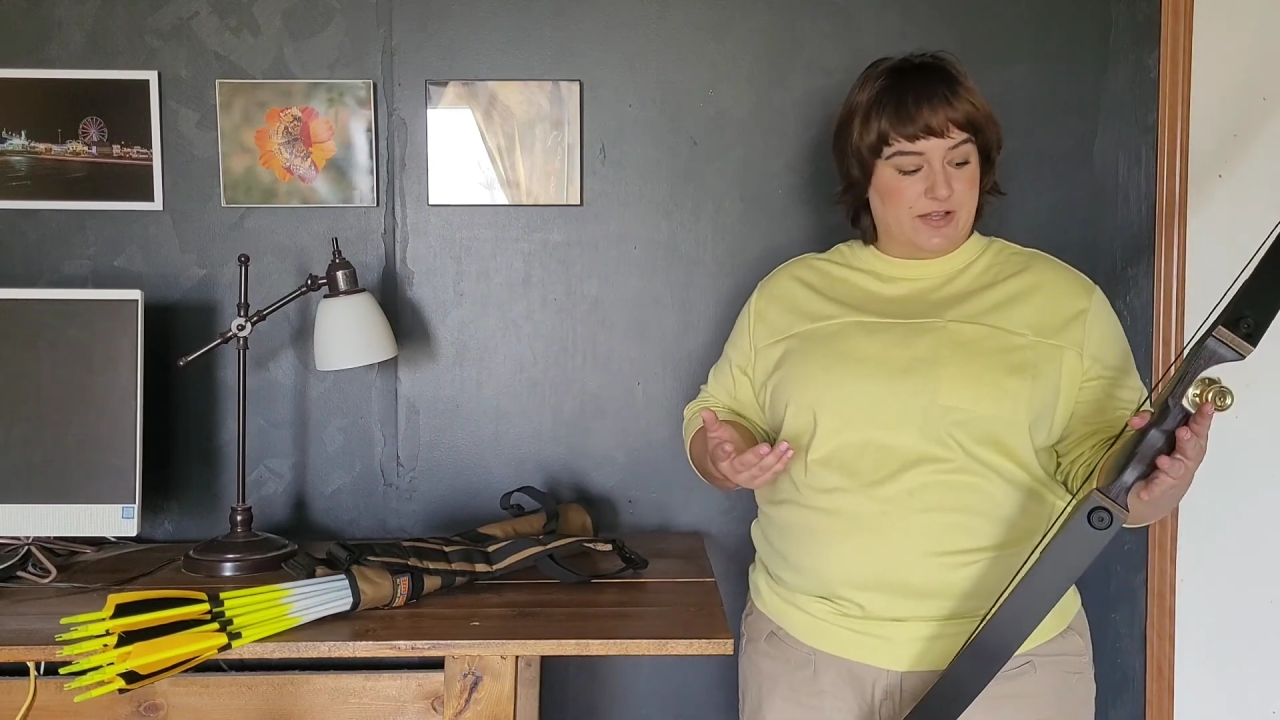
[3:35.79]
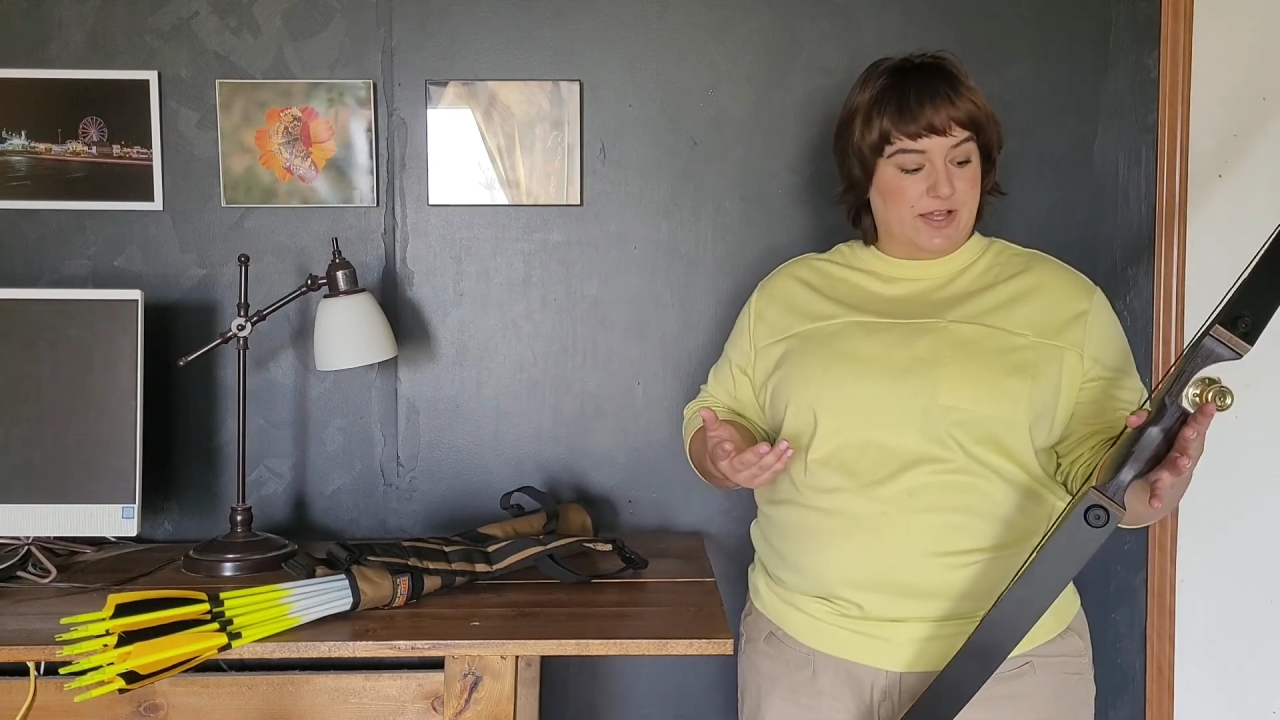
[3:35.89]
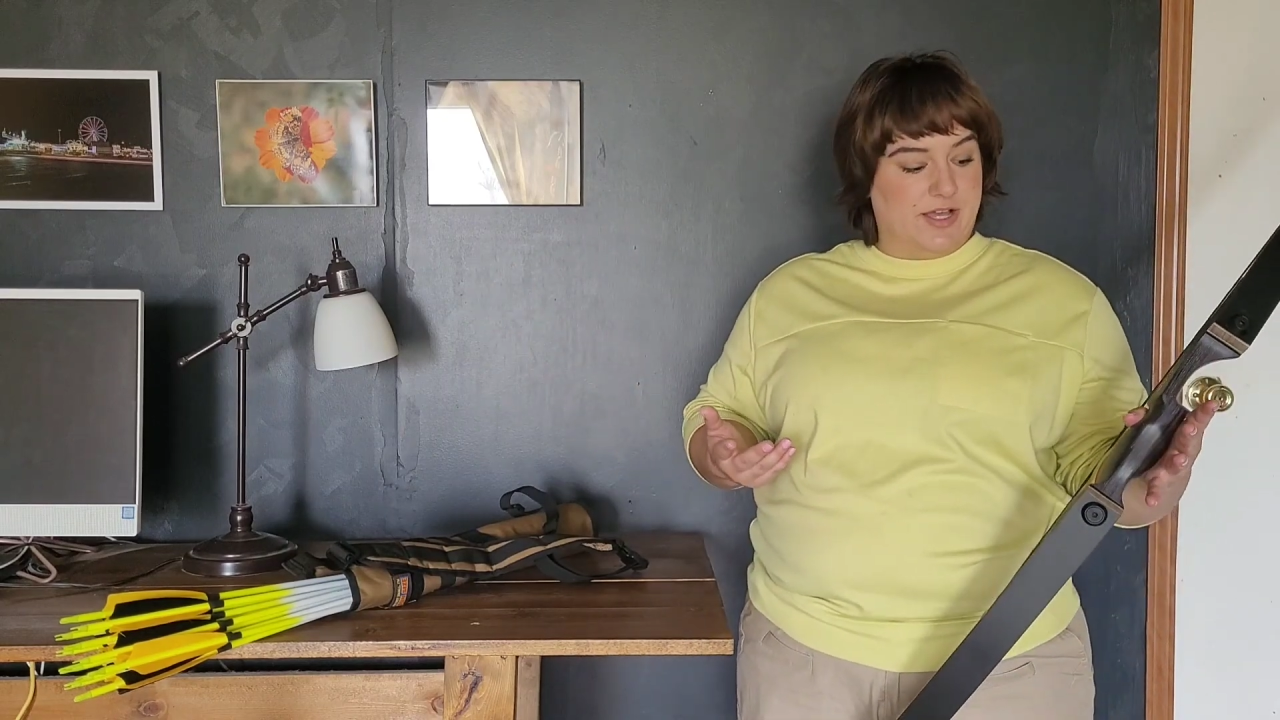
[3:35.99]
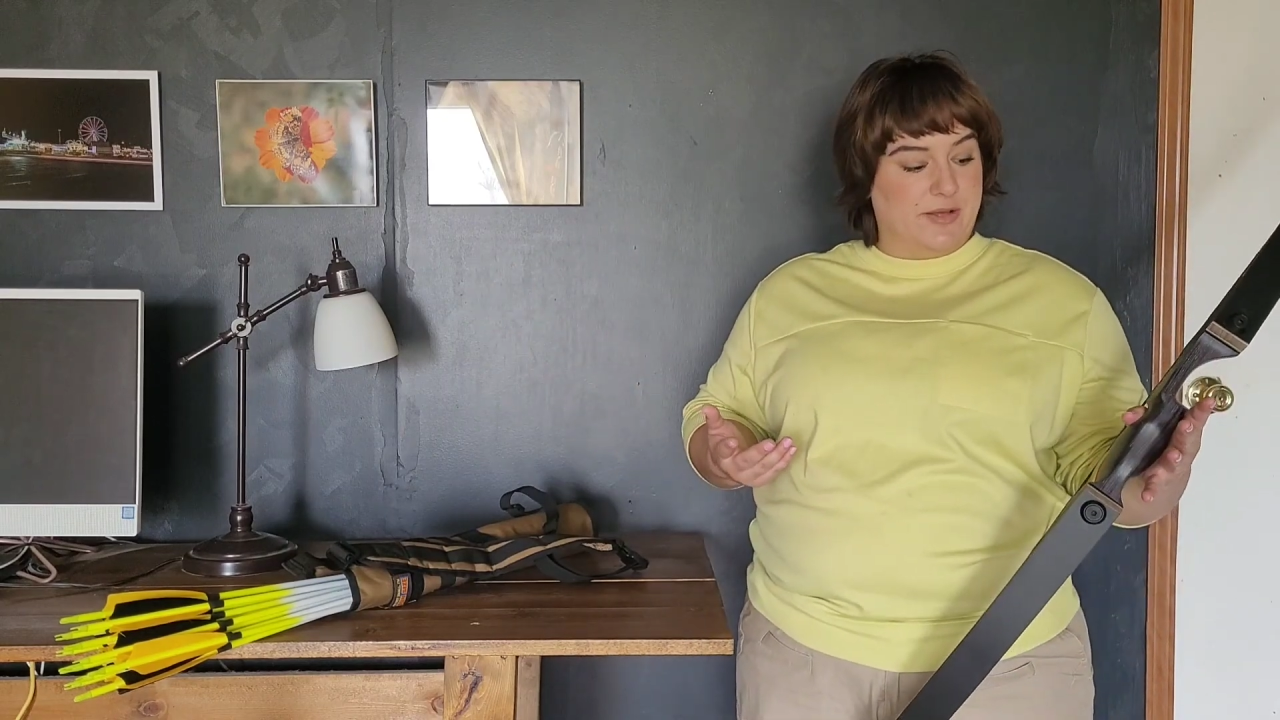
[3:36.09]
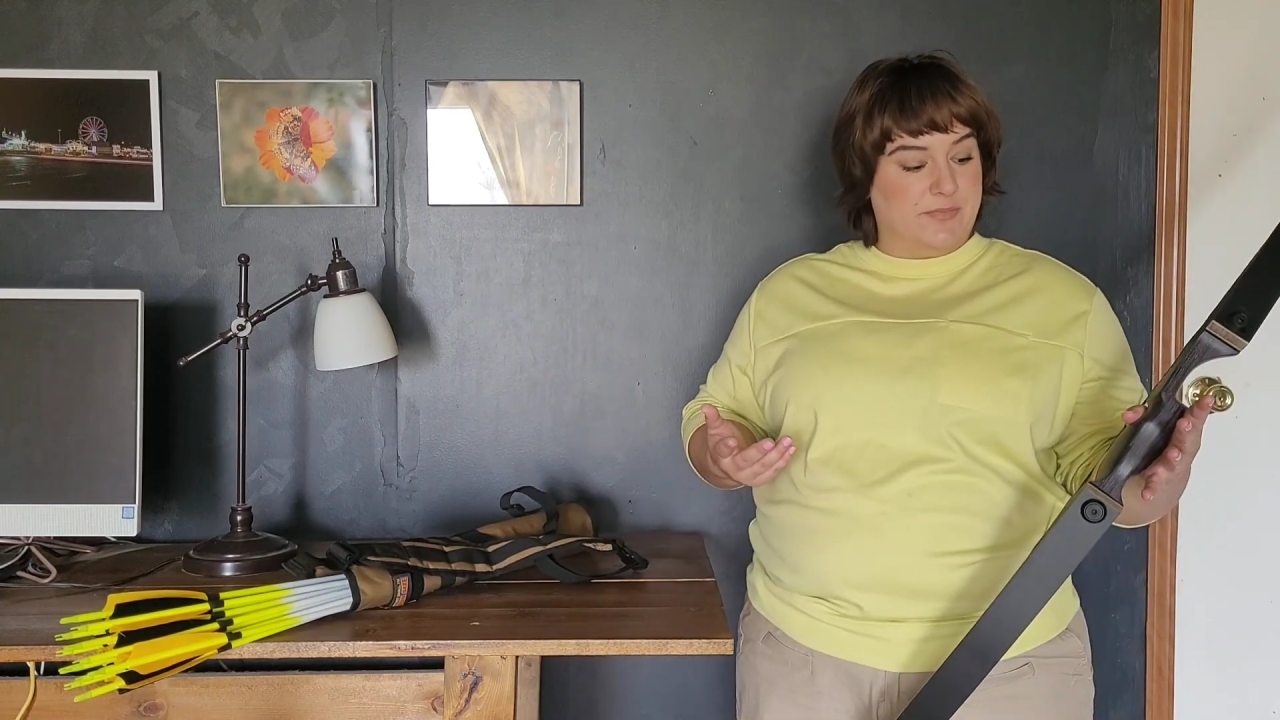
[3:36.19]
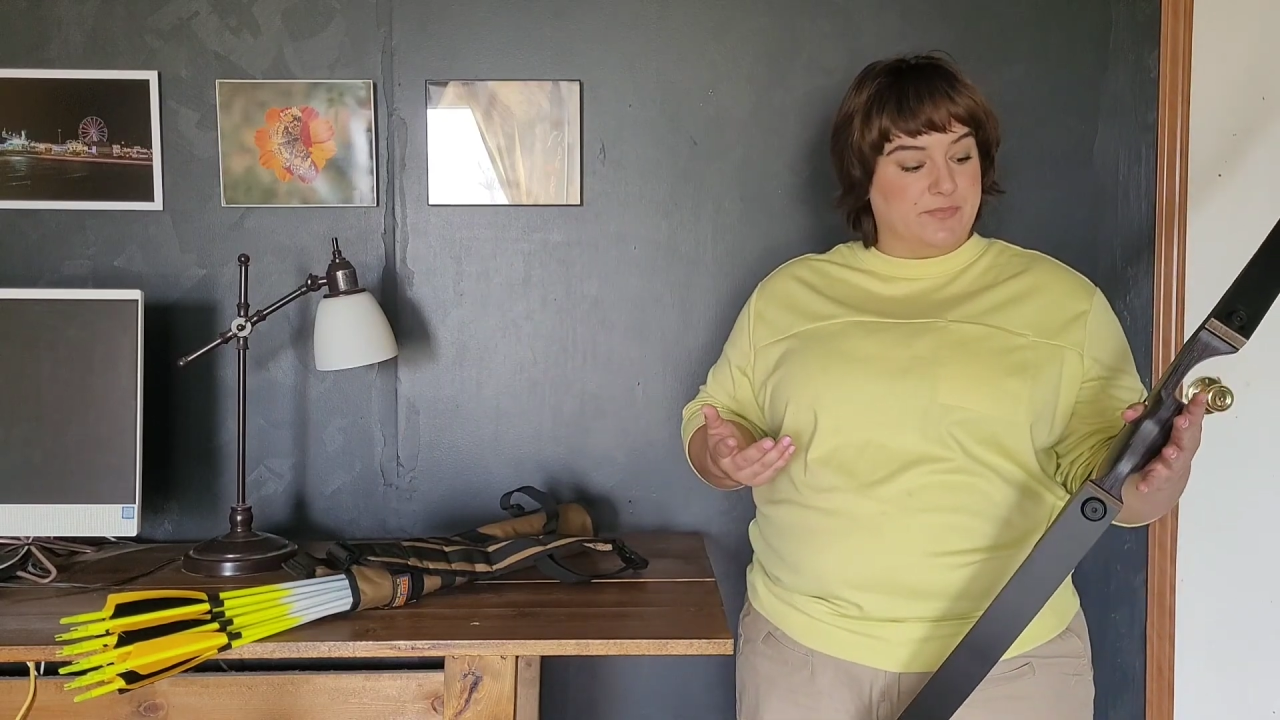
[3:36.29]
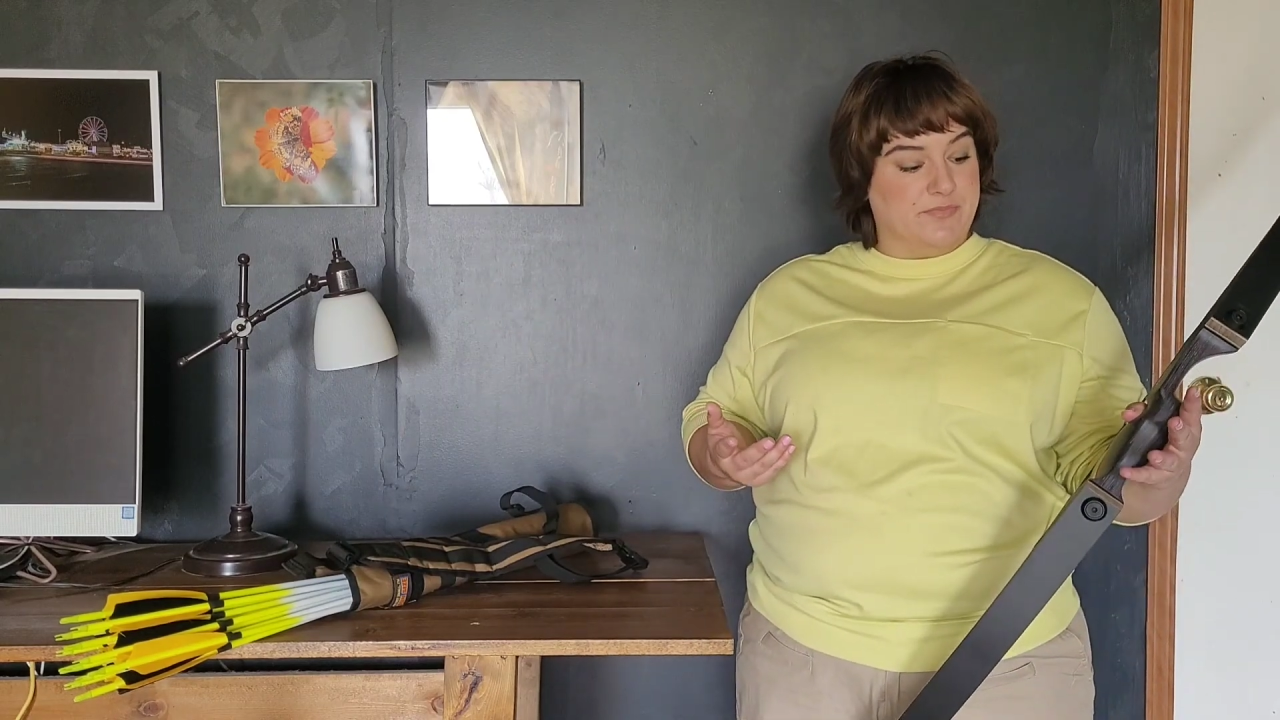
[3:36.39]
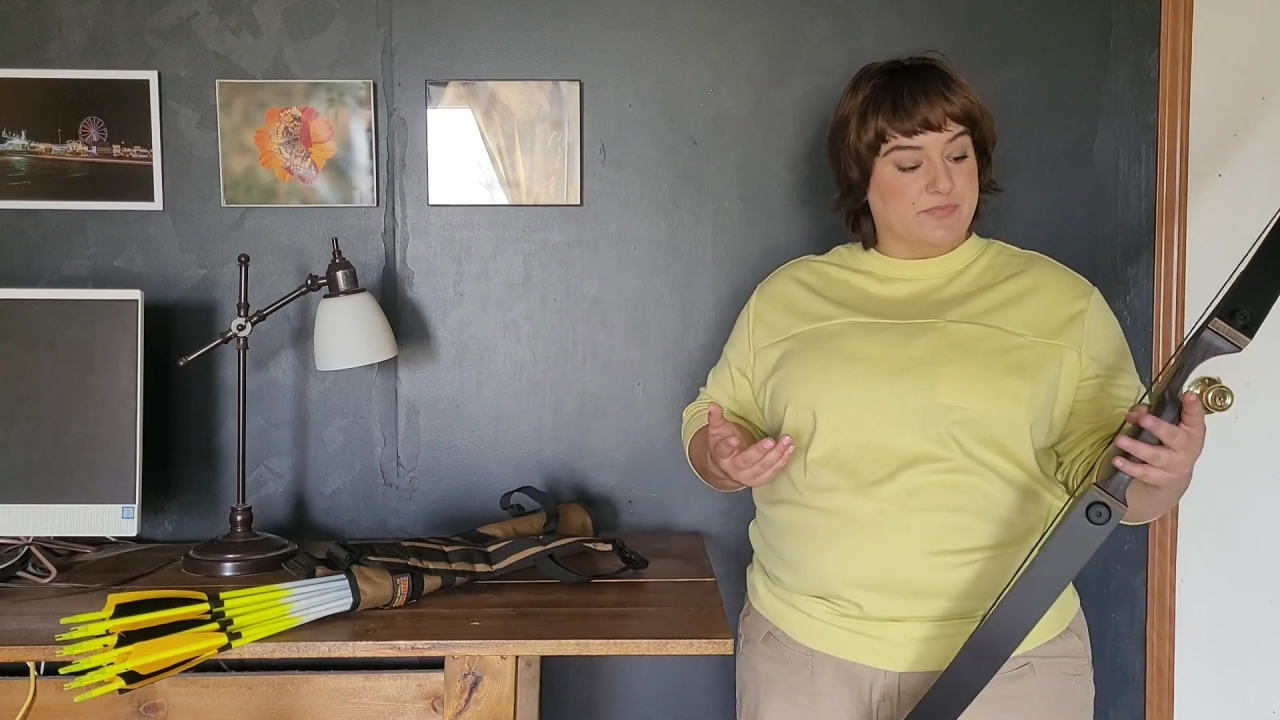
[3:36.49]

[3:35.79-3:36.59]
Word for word: Um,